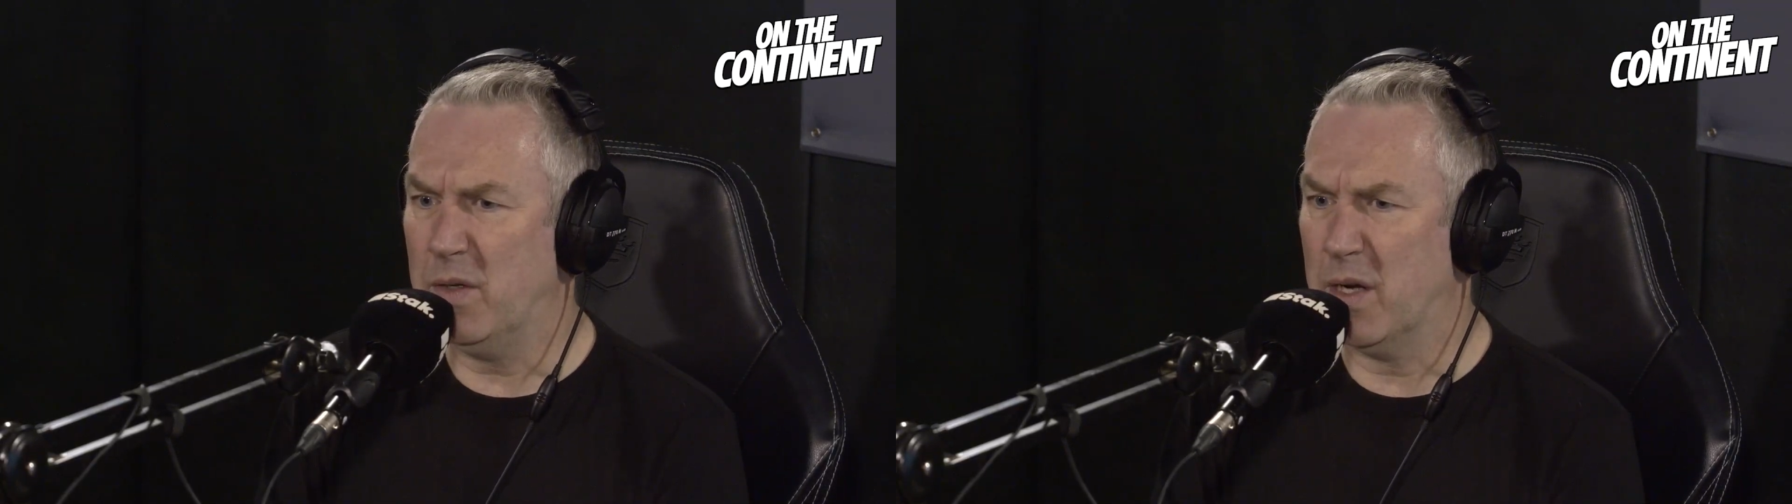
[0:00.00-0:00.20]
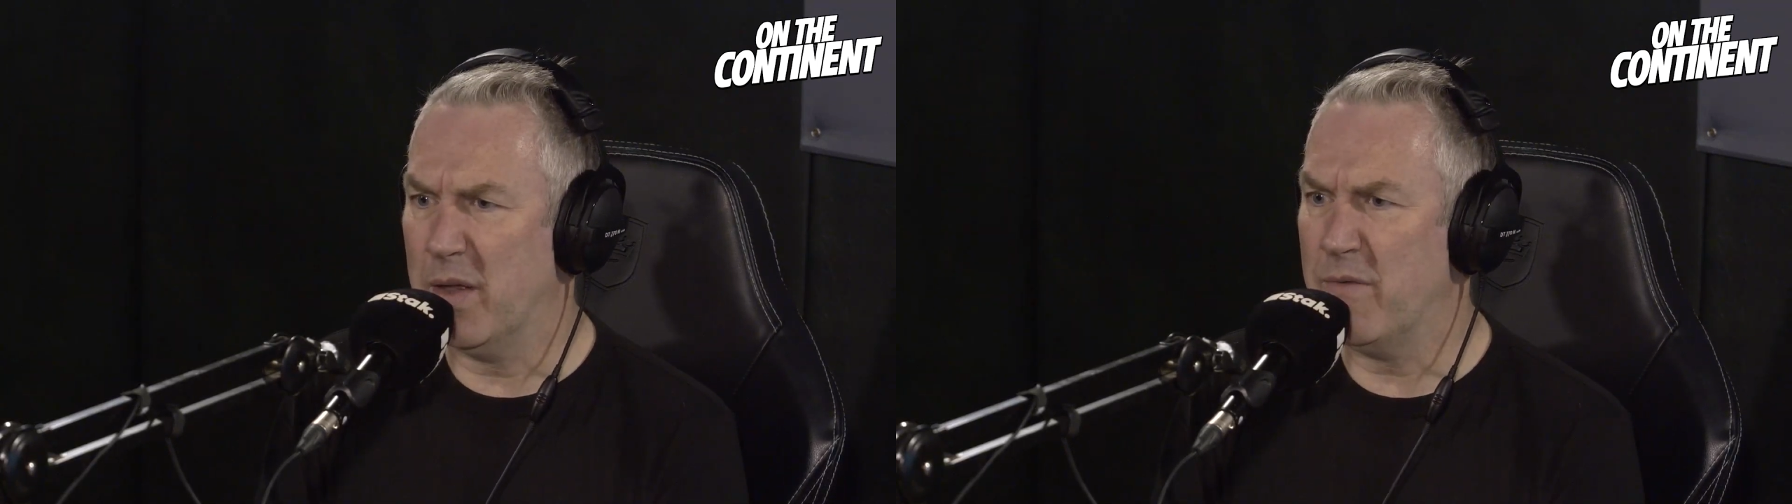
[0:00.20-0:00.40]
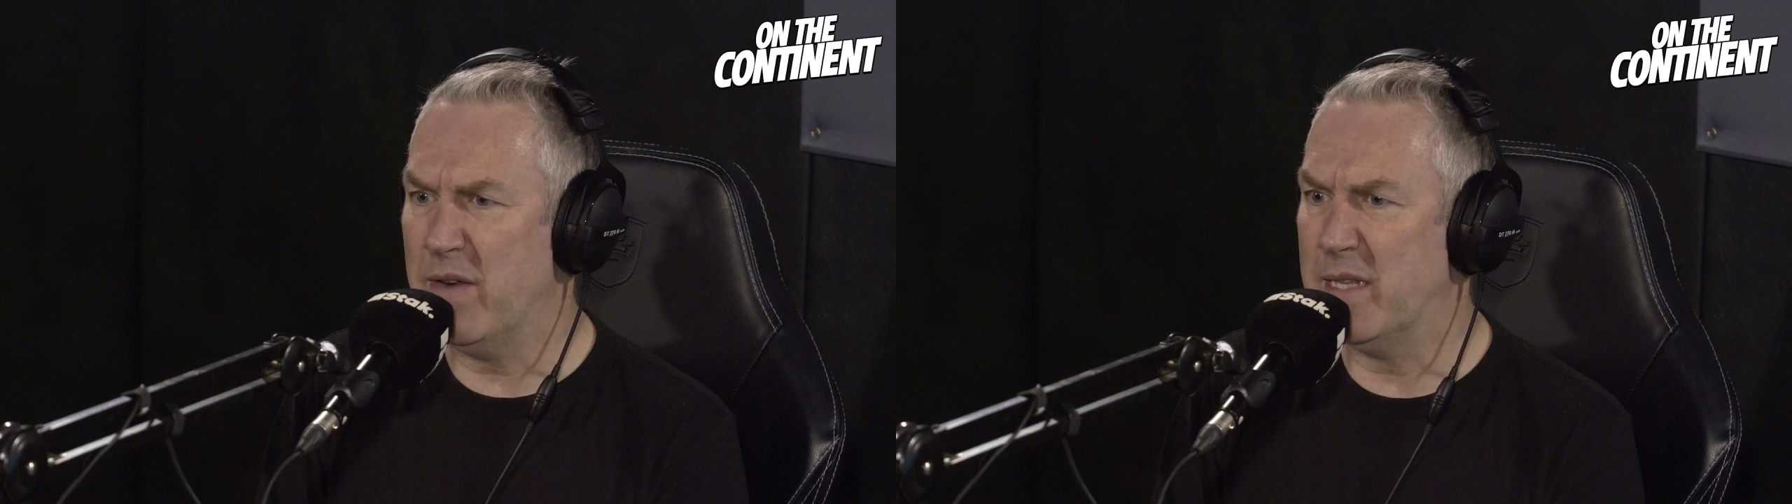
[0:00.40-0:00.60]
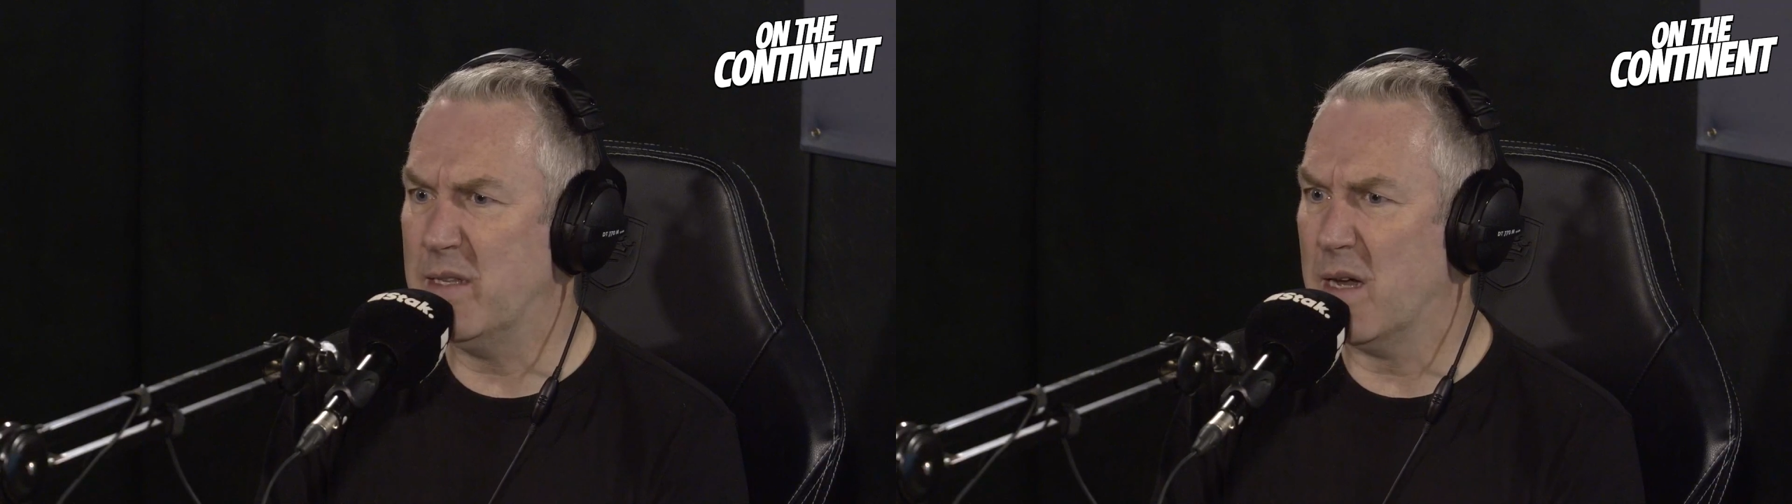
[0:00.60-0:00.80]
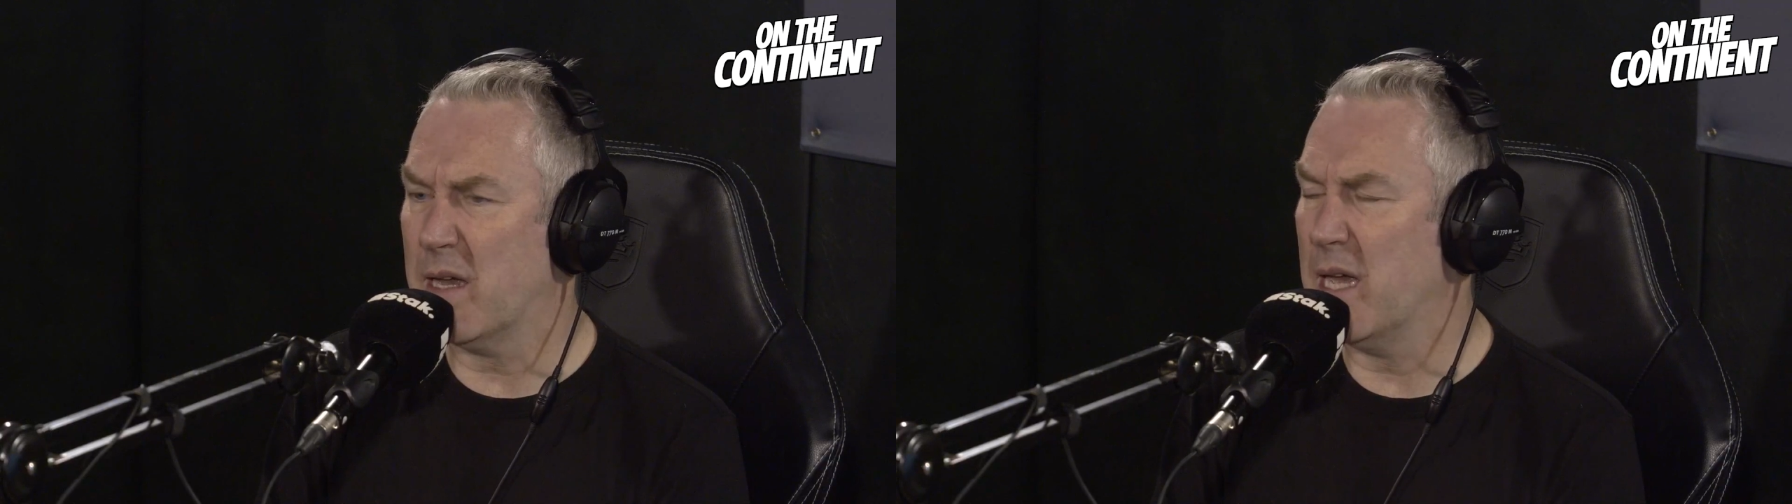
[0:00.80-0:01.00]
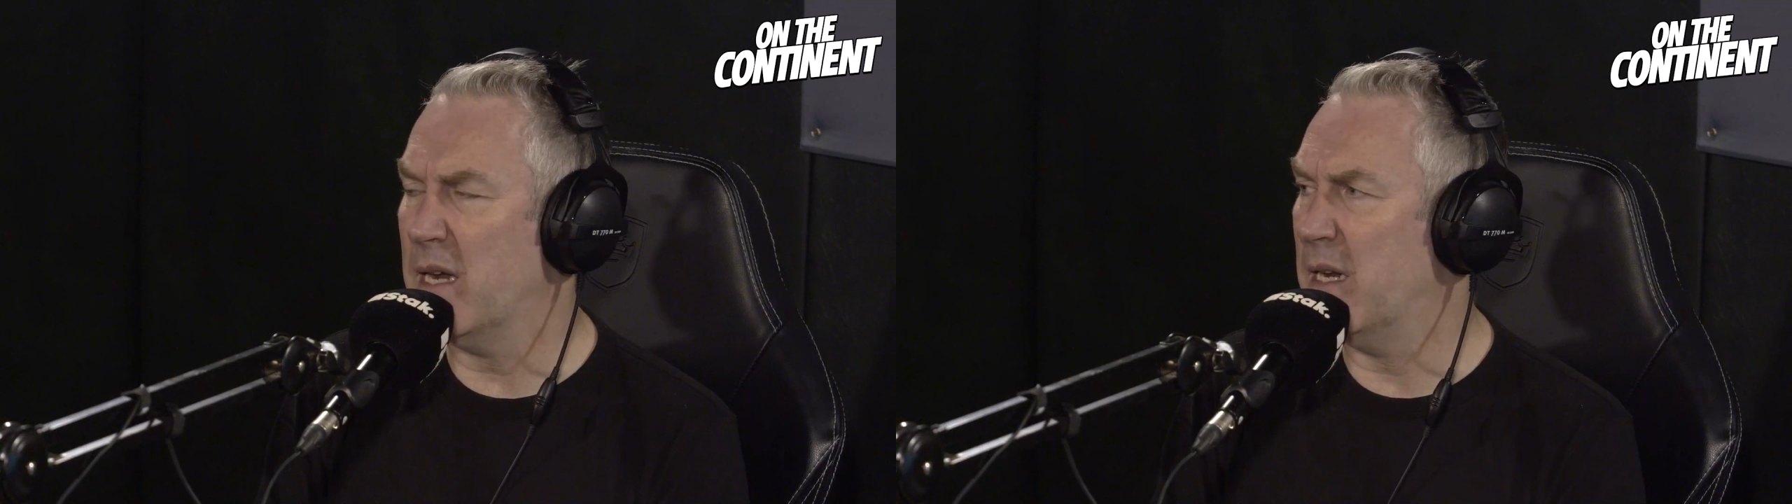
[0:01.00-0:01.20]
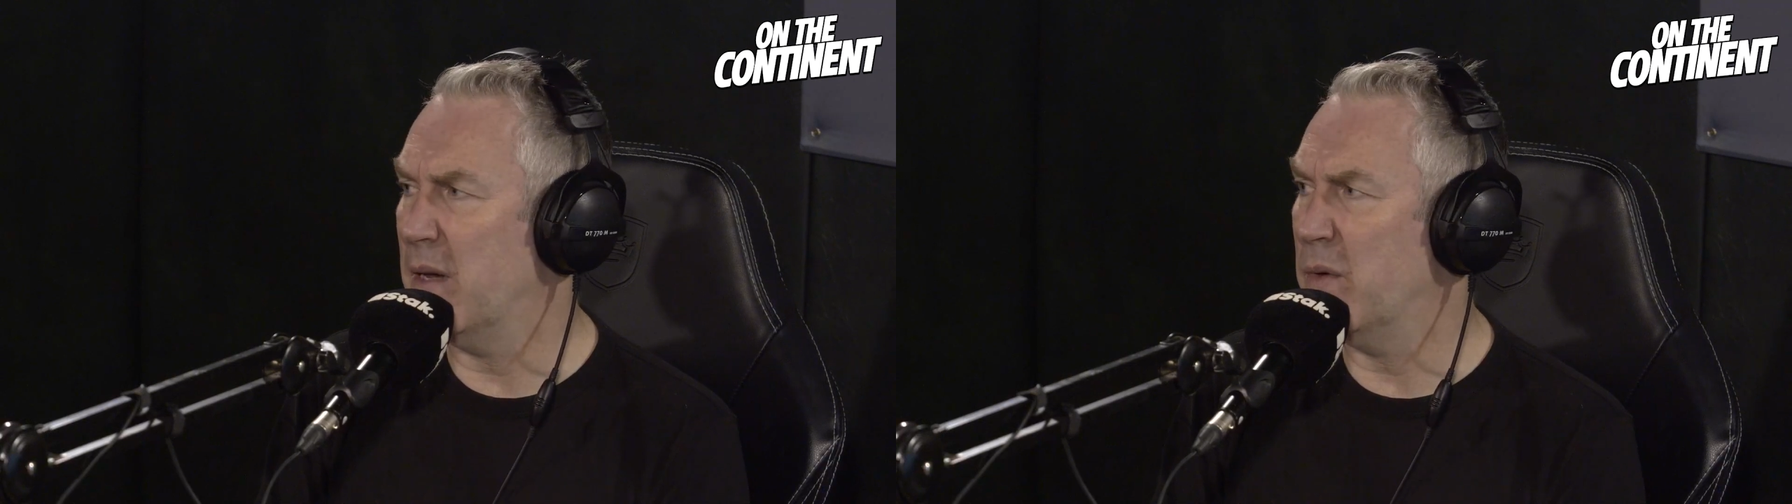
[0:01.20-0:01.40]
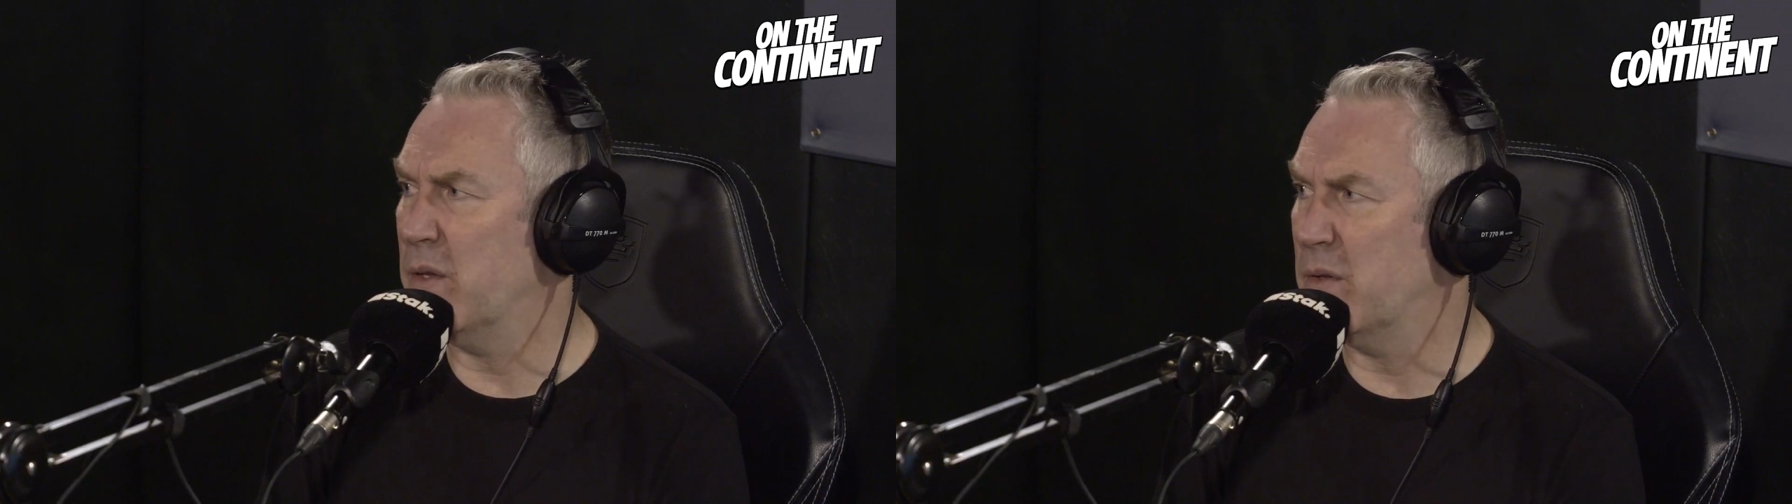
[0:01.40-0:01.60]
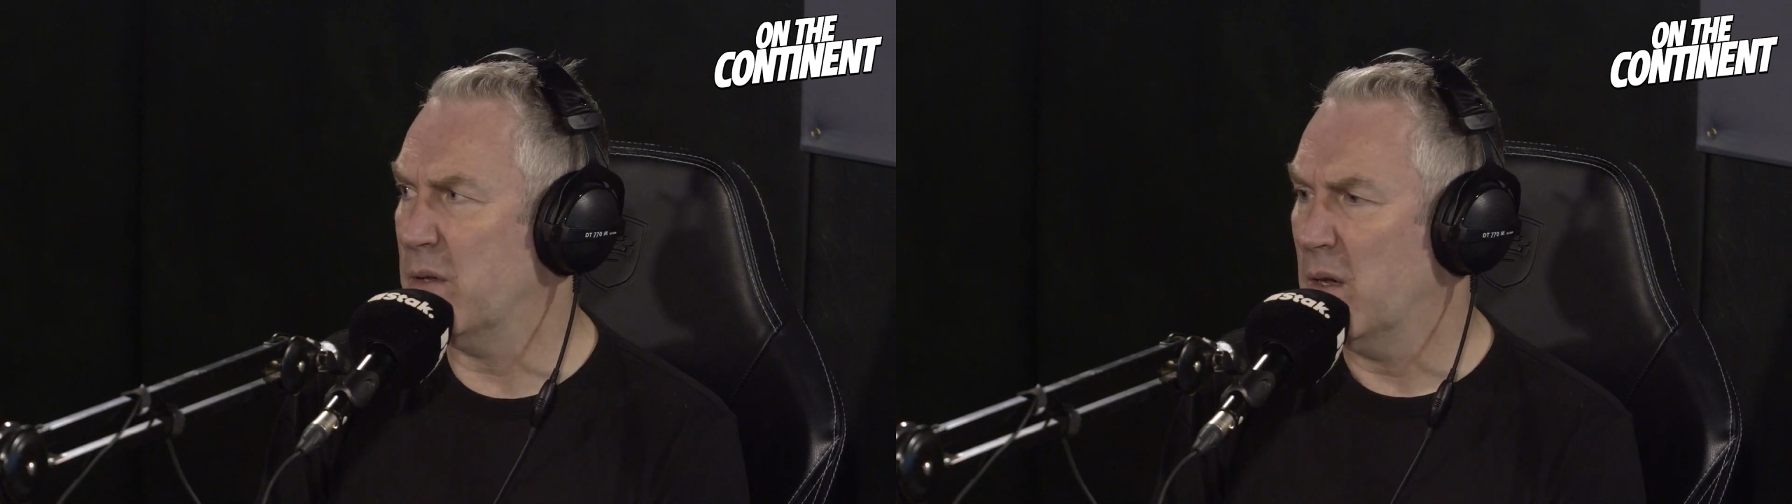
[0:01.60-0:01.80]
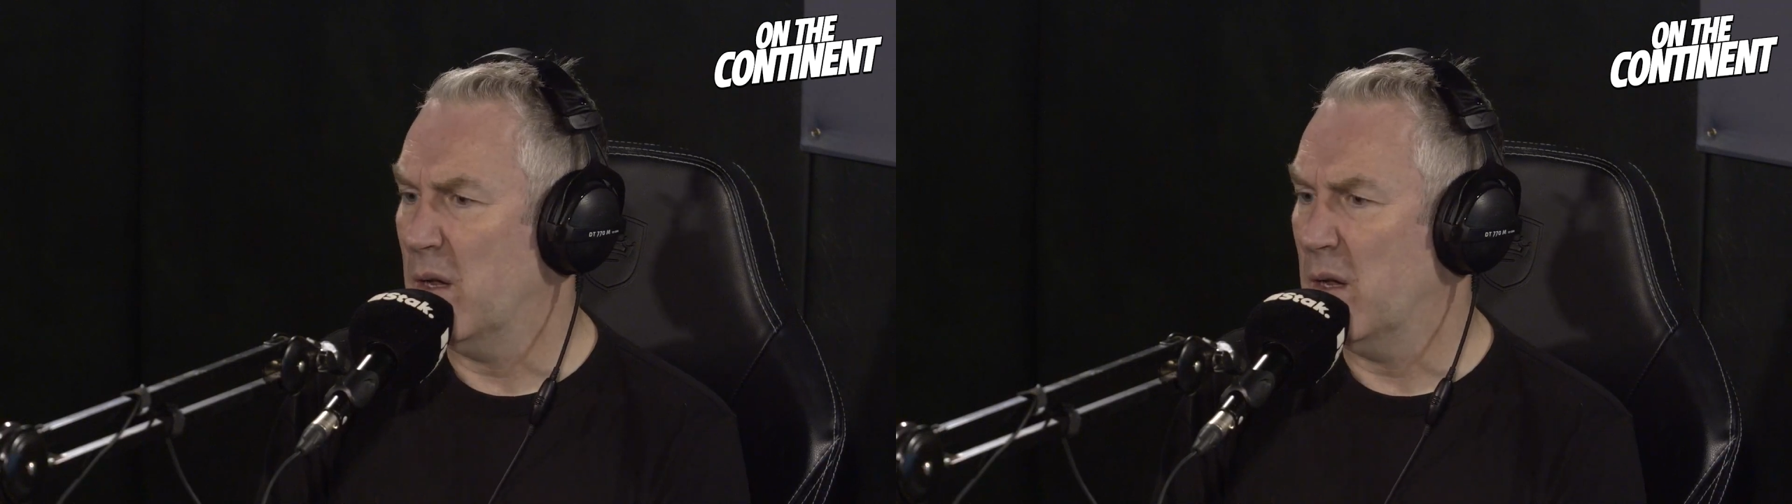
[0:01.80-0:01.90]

they really dug in, and it was